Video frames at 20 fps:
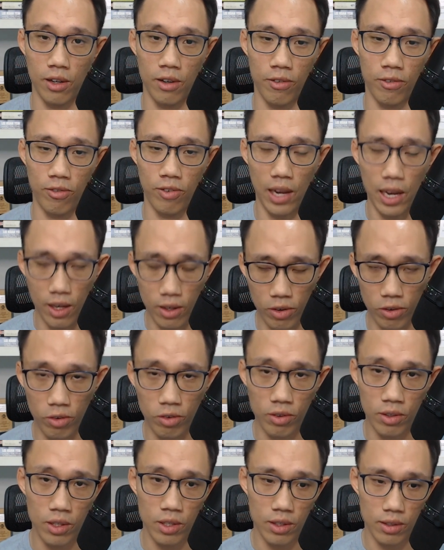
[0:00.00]
value,
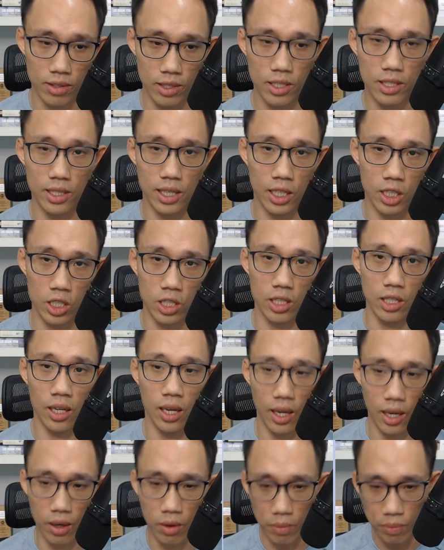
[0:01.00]
this actually
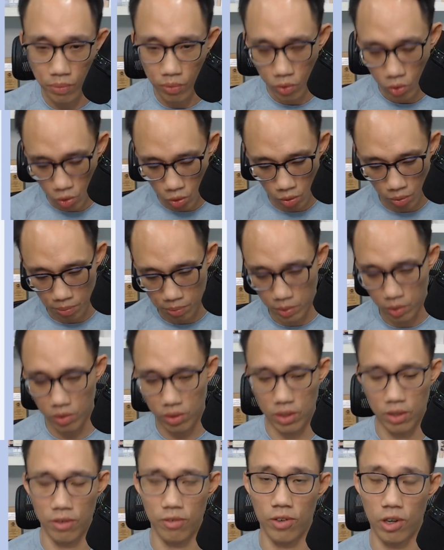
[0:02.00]
help to build
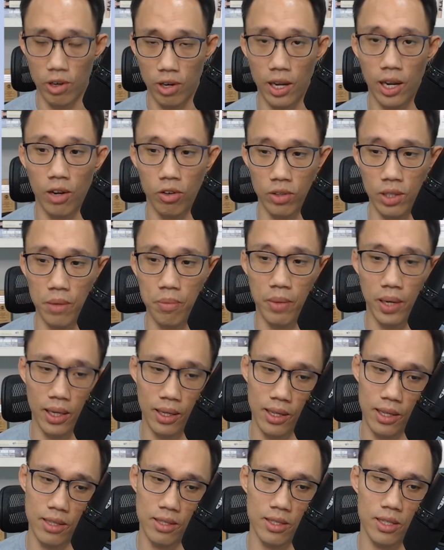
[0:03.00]
a very healthy
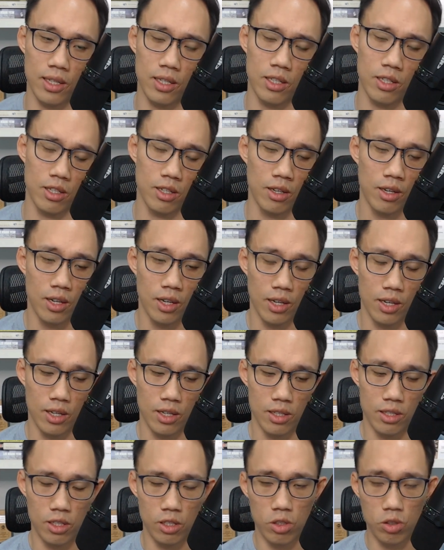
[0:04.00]
market in such a
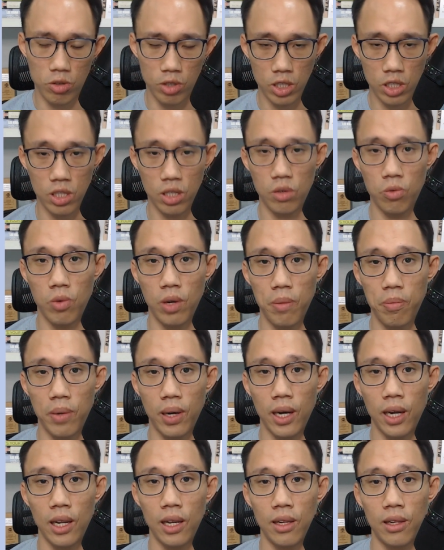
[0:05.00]
situation
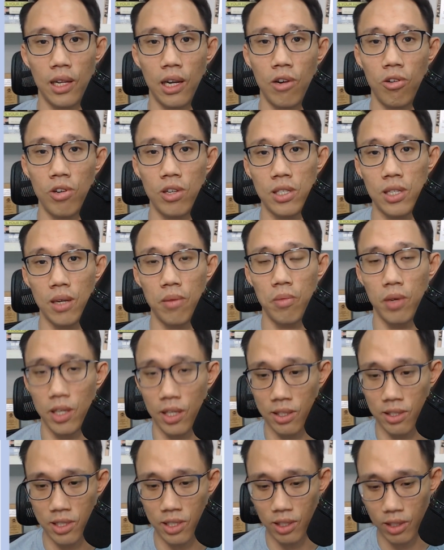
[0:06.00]
whereby there is some
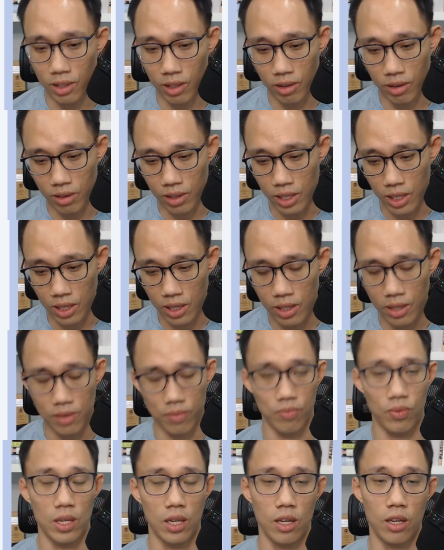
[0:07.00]
uncertainty.
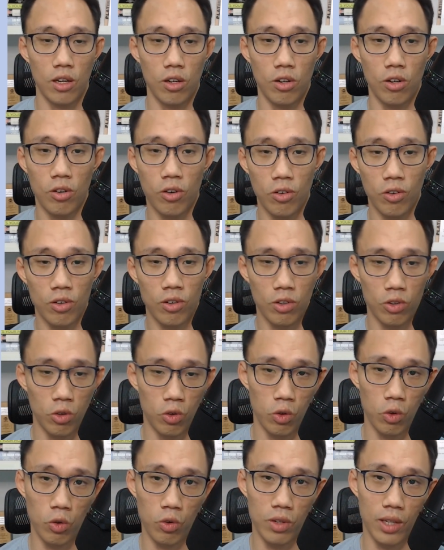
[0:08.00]
You
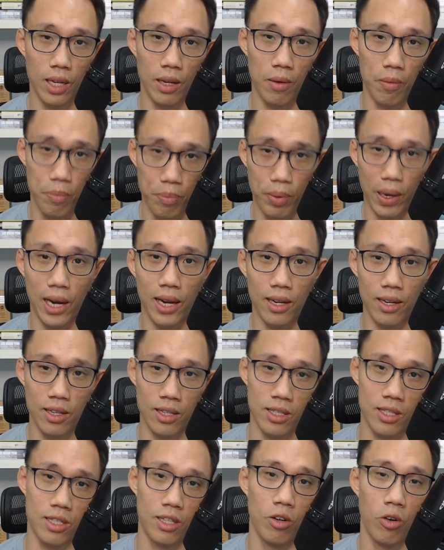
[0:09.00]
know that the
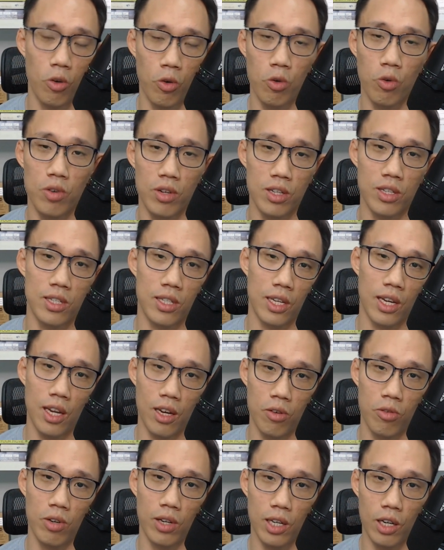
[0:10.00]
buyers, the owners can
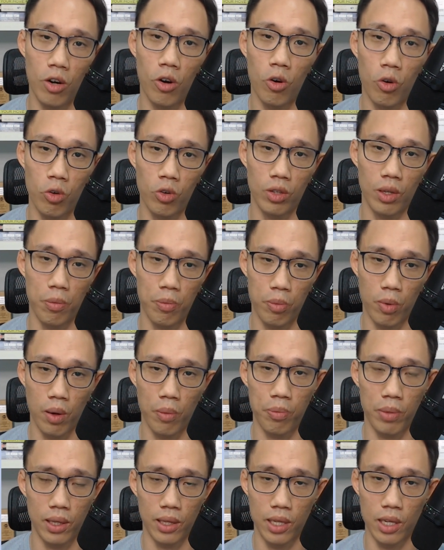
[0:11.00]
really hold the
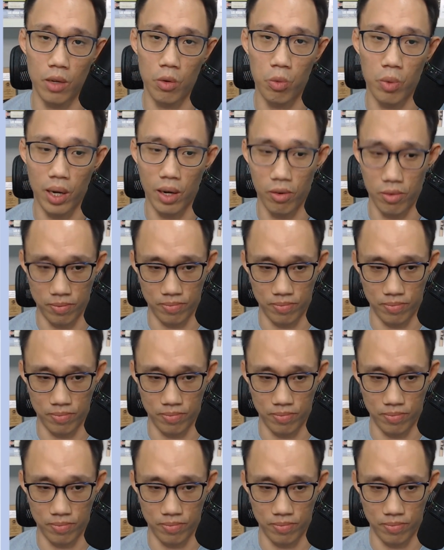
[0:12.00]
property well.